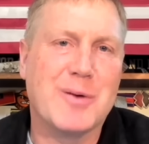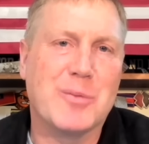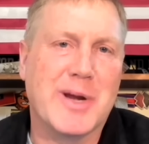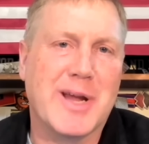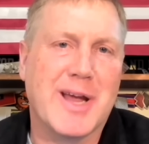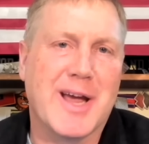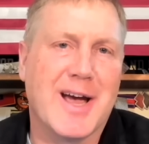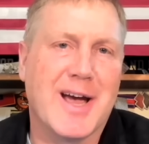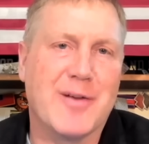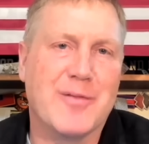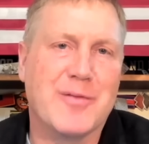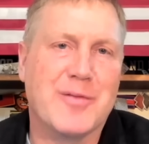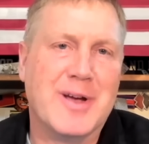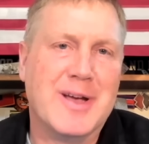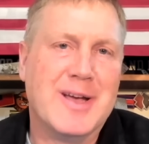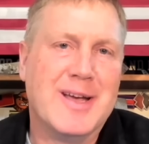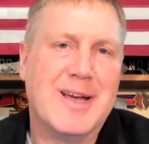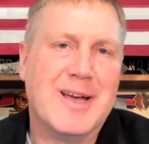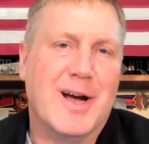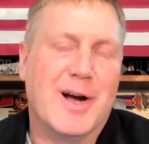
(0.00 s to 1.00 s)
We have
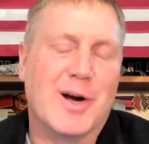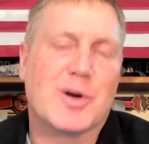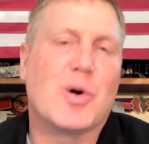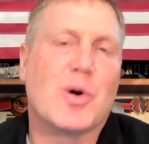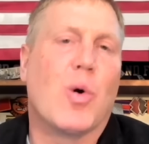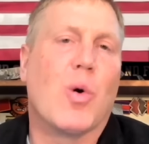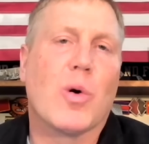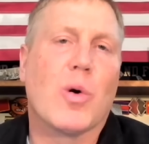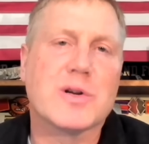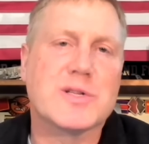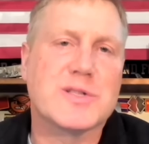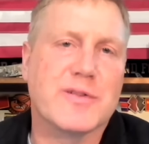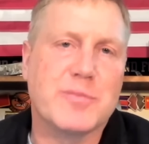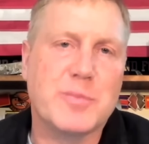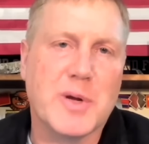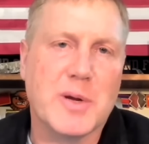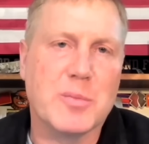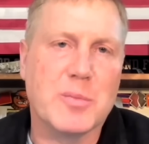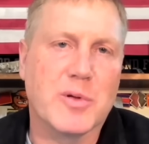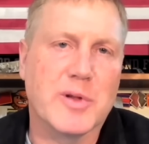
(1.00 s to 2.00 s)
a chorus of
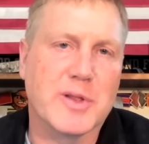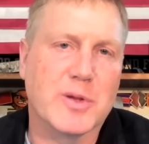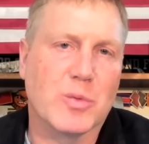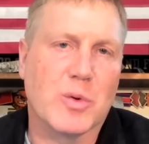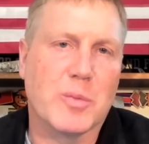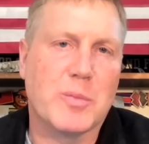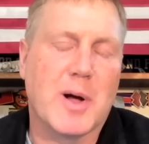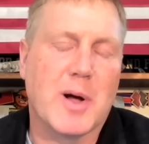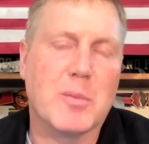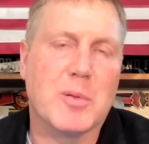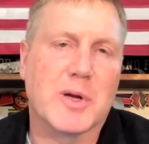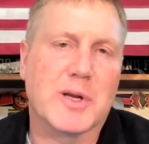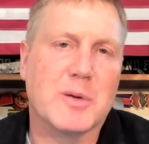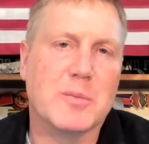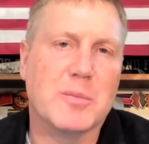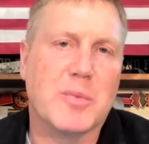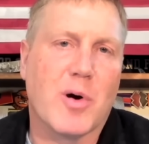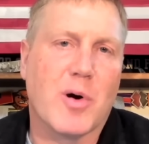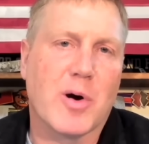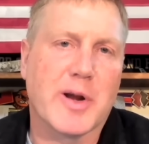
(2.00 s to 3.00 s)
people in the
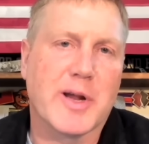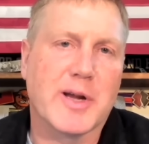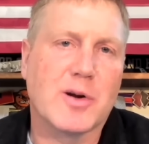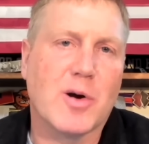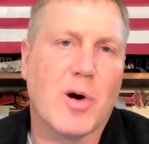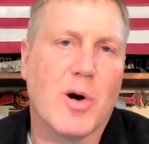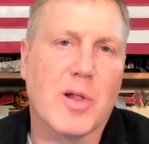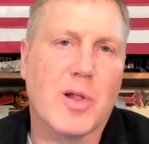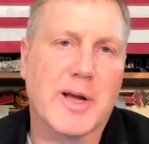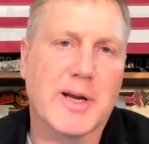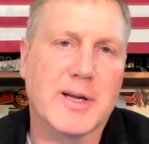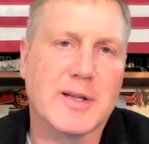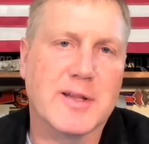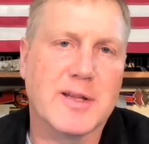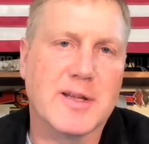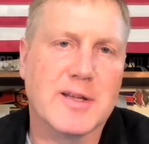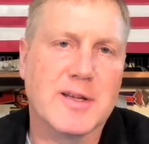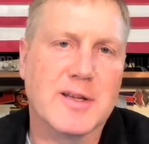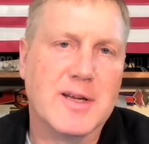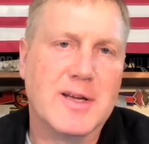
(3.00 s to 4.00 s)
Republican Party calling
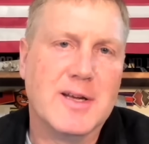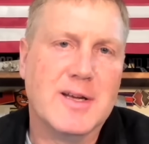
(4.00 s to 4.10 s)
the